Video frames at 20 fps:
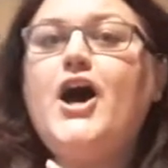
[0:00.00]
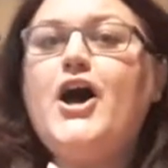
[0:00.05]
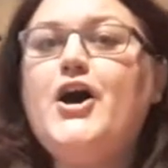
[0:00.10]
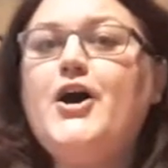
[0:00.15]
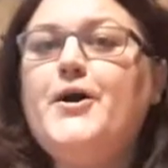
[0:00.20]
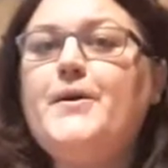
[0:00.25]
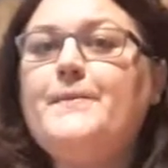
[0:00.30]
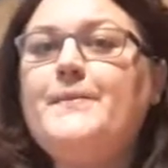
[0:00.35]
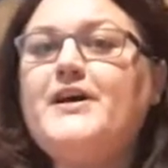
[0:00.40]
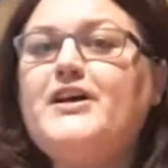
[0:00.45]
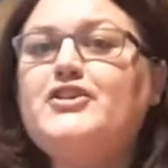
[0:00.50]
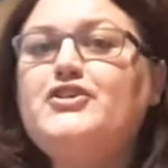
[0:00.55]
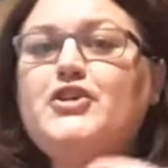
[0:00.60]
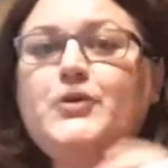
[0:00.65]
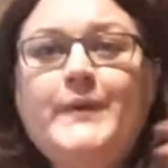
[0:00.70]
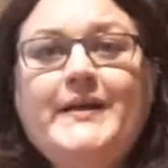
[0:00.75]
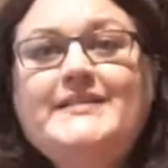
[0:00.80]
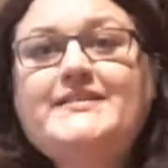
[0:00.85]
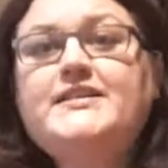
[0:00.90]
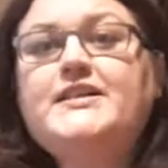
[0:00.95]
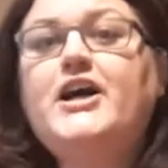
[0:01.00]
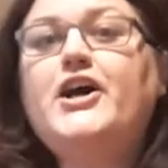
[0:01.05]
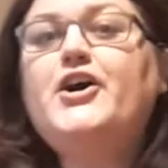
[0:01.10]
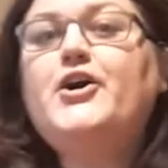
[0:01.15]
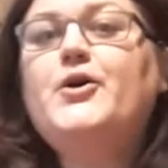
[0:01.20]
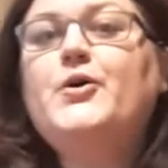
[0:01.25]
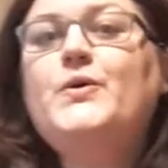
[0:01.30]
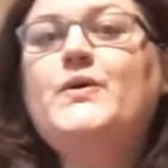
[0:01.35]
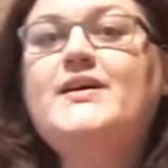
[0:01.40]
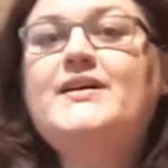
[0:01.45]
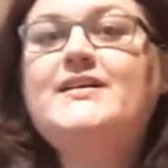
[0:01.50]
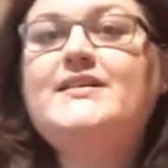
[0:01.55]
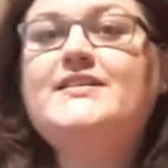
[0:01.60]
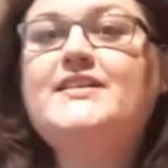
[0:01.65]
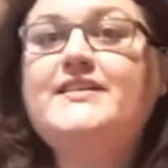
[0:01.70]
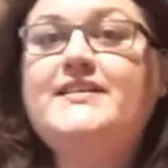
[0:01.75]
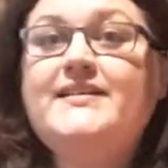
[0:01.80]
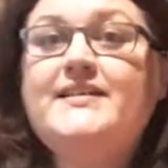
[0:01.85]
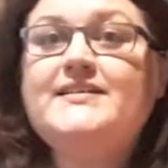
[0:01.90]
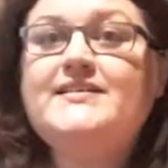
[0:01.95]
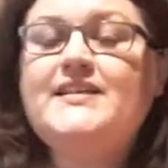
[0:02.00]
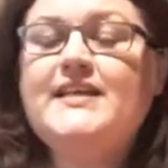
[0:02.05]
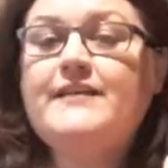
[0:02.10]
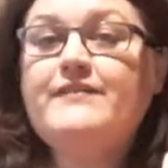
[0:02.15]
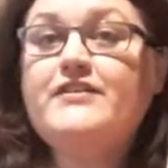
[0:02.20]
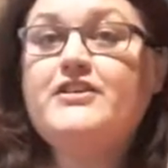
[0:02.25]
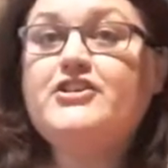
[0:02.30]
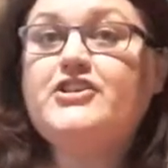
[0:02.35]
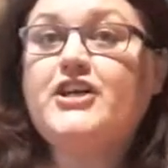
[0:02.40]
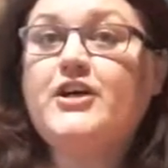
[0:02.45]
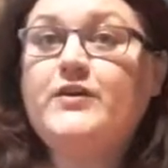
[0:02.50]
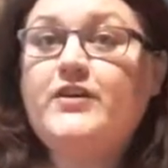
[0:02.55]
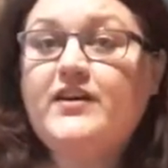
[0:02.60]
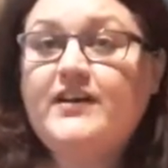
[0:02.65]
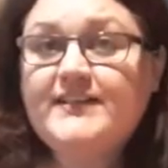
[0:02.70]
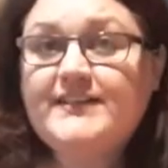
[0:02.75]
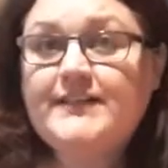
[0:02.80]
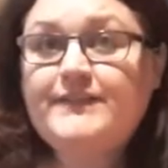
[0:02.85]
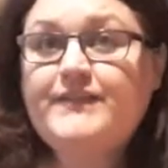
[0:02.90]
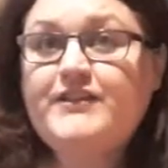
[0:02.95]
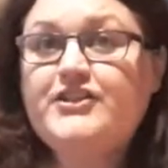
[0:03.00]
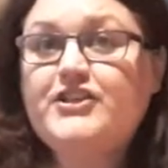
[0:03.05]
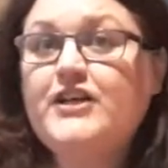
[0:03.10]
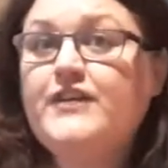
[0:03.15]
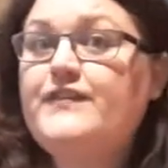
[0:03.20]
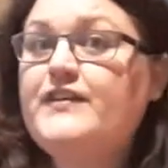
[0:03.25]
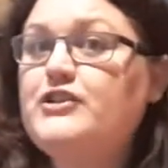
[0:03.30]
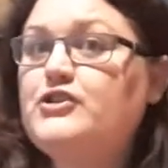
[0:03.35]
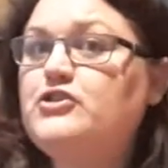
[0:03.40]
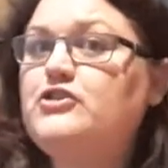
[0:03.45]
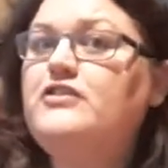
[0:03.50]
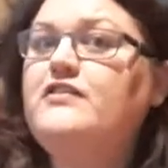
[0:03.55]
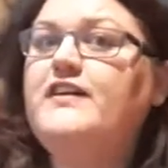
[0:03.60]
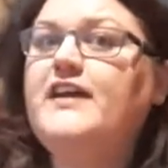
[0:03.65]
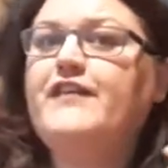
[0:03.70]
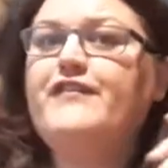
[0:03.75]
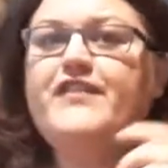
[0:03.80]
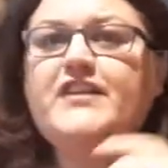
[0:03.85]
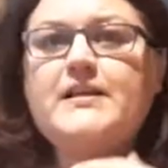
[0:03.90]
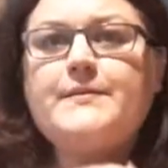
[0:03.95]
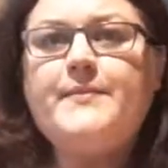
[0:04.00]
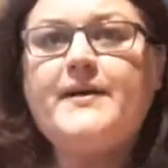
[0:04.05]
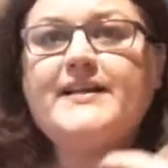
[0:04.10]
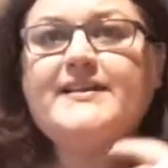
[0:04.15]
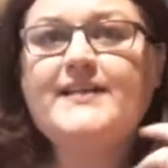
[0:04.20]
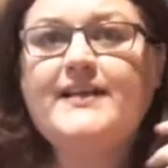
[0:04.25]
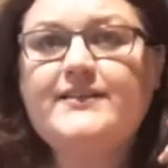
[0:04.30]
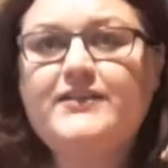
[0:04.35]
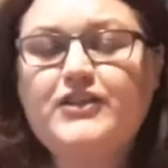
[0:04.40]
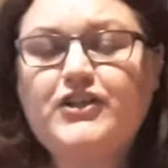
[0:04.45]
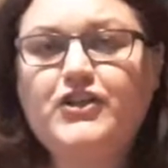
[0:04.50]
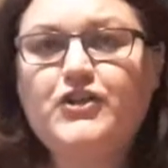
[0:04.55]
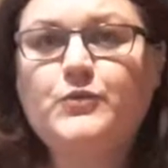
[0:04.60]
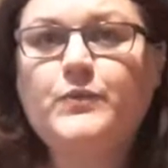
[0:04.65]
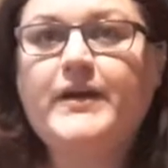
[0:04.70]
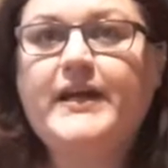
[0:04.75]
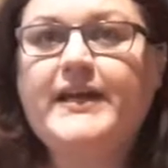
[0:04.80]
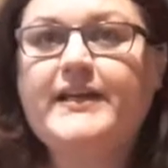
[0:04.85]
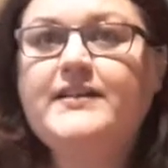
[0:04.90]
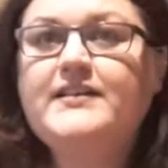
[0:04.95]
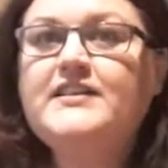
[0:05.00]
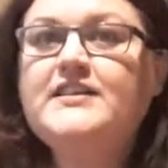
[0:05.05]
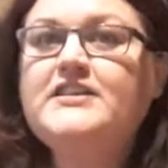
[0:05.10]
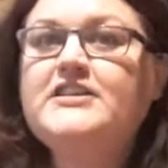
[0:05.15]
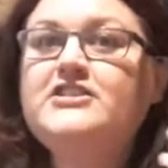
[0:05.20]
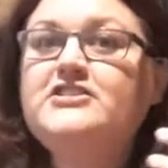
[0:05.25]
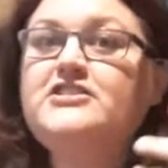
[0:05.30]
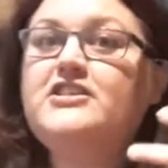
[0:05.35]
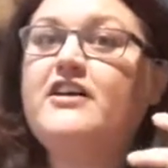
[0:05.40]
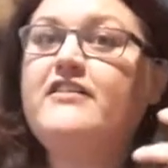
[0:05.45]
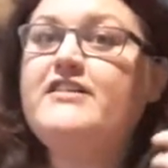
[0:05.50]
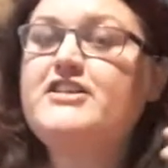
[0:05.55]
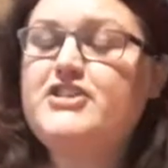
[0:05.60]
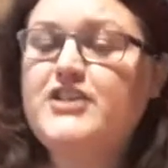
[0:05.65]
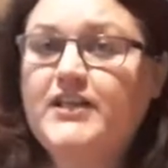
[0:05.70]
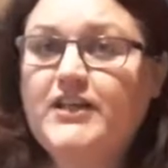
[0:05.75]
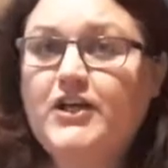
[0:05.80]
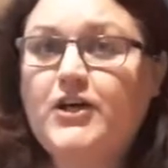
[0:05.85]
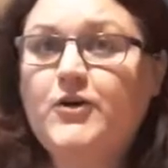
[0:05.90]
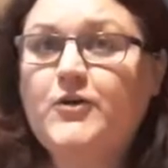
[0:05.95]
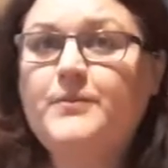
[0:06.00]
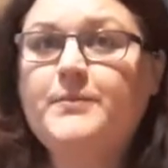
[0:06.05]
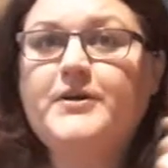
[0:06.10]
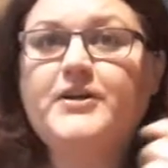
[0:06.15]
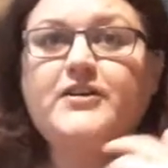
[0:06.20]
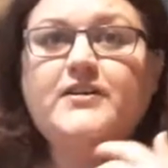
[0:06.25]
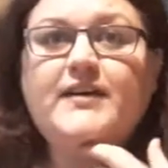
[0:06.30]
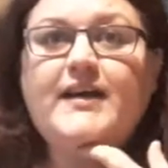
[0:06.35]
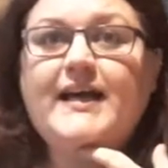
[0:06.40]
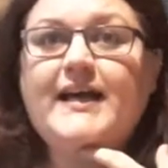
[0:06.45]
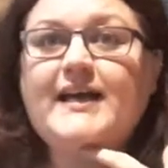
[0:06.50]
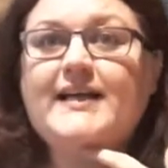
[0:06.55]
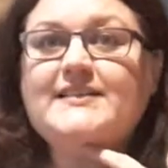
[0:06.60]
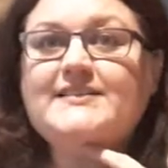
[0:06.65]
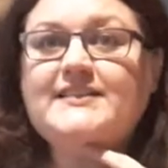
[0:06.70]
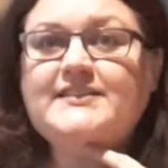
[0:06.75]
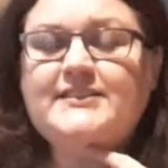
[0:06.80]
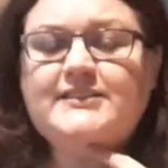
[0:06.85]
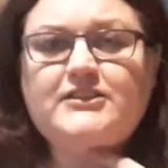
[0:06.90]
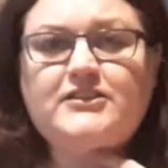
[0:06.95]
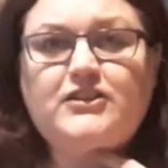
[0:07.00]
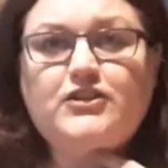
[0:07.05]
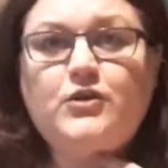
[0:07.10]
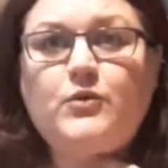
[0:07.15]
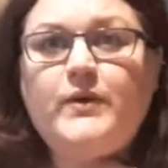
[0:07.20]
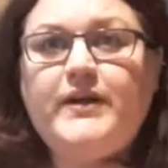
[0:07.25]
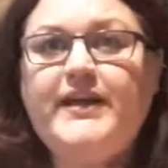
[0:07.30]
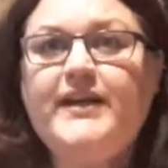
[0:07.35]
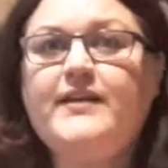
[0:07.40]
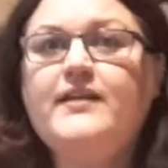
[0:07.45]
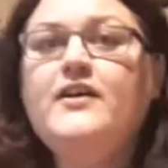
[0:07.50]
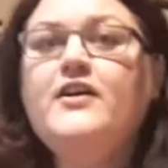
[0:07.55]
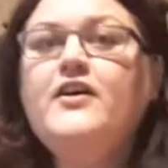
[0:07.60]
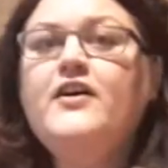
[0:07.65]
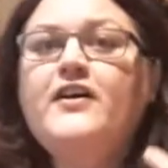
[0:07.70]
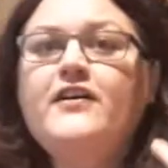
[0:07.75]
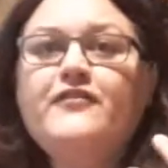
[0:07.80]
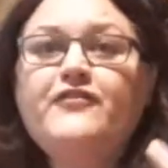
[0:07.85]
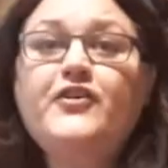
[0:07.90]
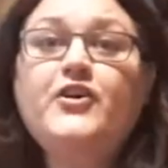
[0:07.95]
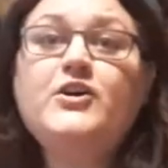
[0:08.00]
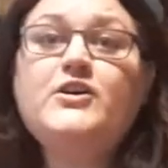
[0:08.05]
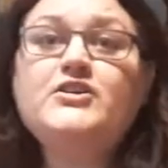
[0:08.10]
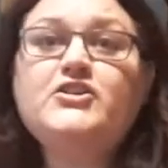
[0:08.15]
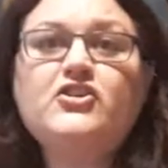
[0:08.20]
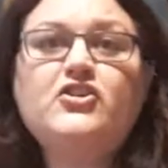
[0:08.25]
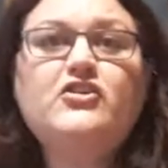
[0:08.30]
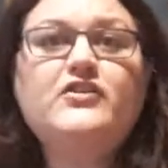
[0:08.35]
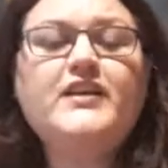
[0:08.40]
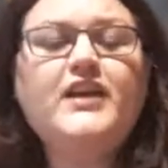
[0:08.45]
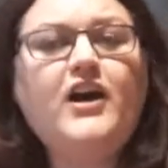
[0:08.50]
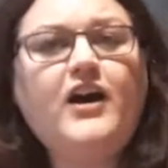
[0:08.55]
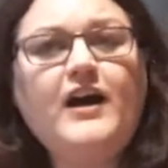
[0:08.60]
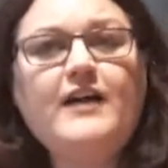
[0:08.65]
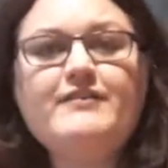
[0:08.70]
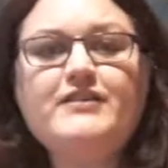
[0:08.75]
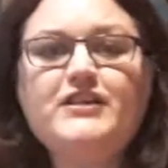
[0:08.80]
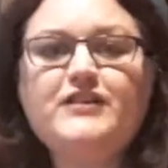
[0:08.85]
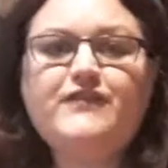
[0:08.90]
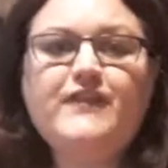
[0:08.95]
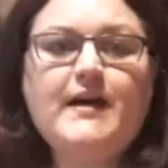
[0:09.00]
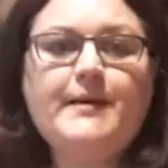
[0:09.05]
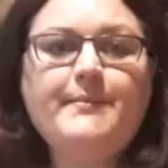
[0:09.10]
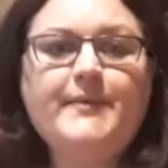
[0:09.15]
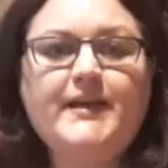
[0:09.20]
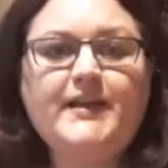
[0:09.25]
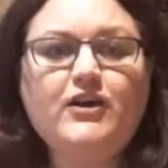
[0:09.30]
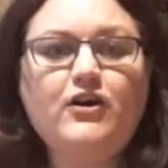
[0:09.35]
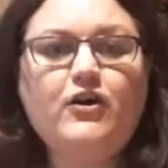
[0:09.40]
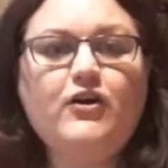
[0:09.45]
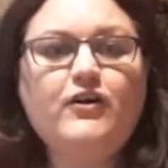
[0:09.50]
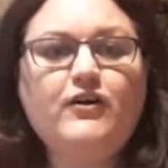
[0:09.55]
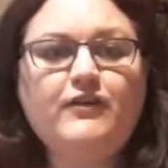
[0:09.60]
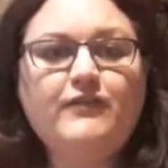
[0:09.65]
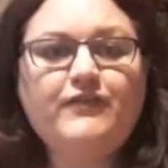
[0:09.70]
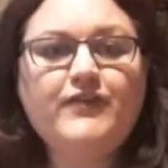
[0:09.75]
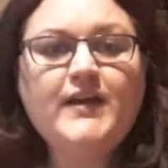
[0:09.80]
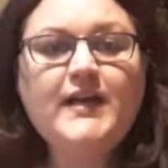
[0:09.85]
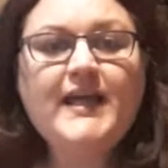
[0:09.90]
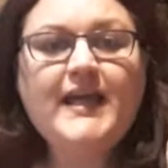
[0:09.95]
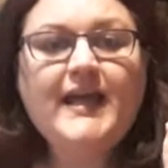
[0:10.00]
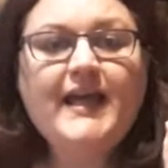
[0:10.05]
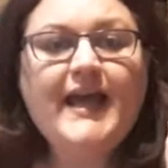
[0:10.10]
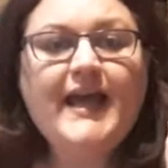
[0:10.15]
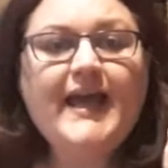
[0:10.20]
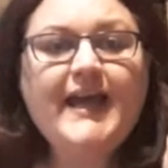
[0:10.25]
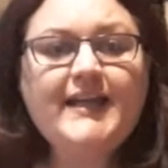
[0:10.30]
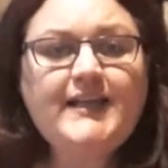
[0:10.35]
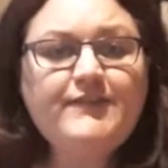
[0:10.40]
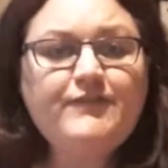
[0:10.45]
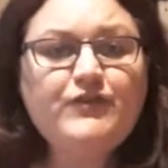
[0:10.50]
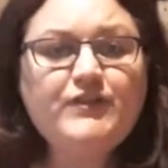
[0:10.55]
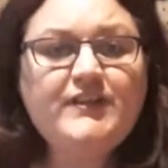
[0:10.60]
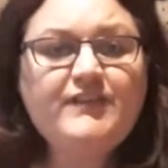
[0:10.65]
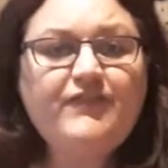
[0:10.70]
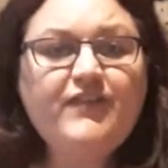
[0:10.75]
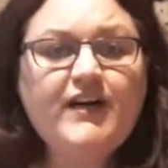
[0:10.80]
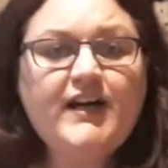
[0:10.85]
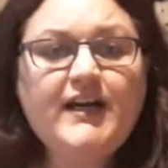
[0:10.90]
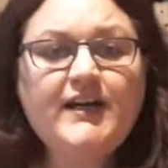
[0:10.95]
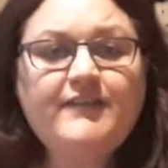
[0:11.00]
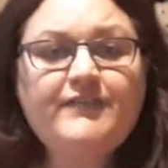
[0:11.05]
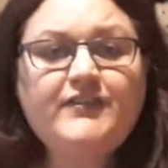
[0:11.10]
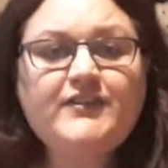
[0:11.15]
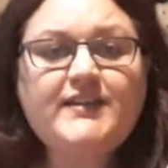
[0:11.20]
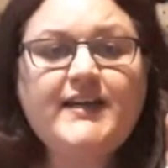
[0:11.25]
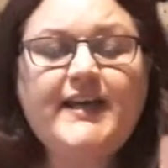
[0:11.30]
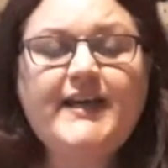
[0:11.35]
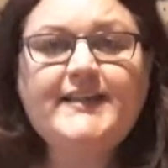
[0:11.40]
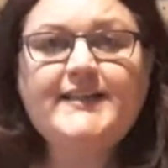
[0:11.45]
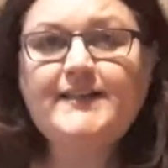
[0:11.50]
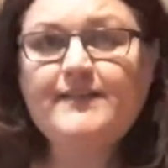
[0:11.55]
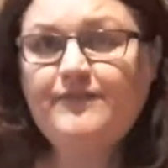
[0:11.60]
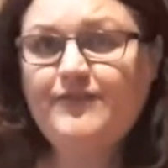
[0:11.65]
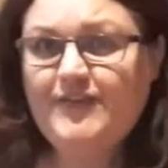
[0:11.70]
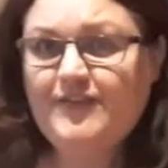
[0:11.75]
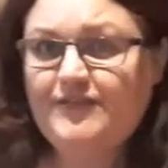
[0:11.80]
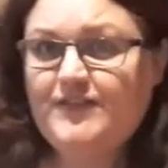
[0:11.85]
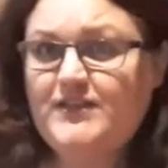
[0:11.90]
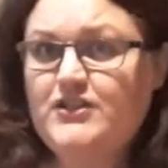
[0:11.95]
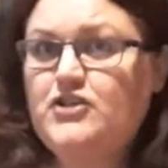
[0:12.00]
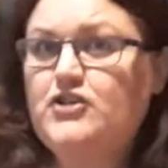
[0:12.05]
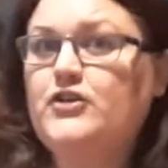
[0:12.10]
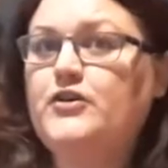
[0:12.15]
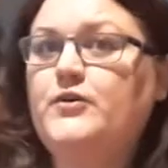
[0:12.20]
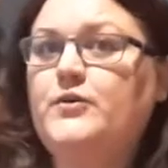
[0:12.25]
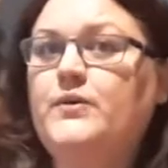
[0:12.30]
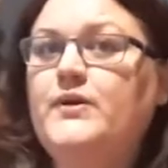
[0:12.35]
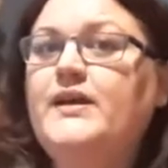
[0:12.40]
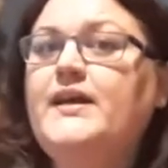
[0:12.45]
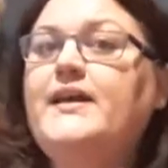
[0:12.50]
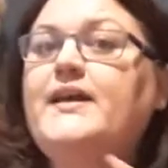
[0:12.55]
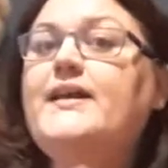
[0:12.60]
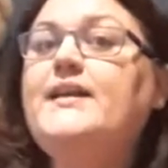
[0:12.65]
2 weeks ago, the TV show, the ITV show Victoria, written by Daisy Goodwin, starring Jenna Coleman as the titular queen, focused on the Irish famine of 1845 to 1852.